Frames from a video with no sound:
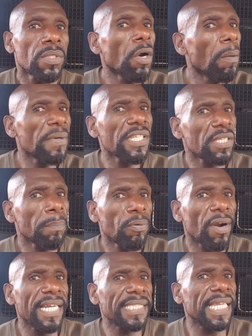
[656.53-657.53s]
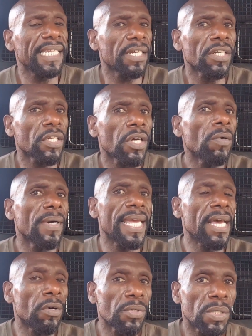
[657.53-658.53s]
don't be surprised that they're going to go
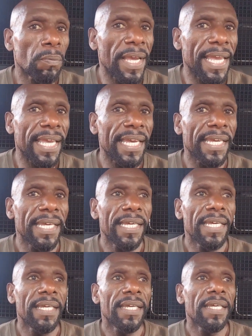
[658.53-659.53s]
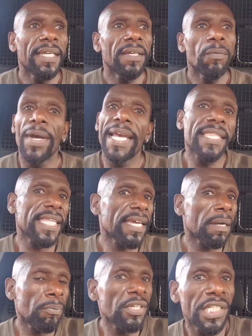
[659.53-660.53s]
elsewhere where they
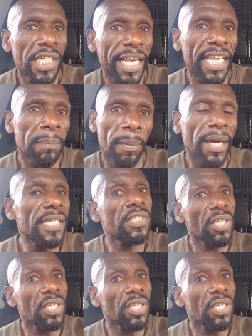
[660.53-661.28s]
are appreciated by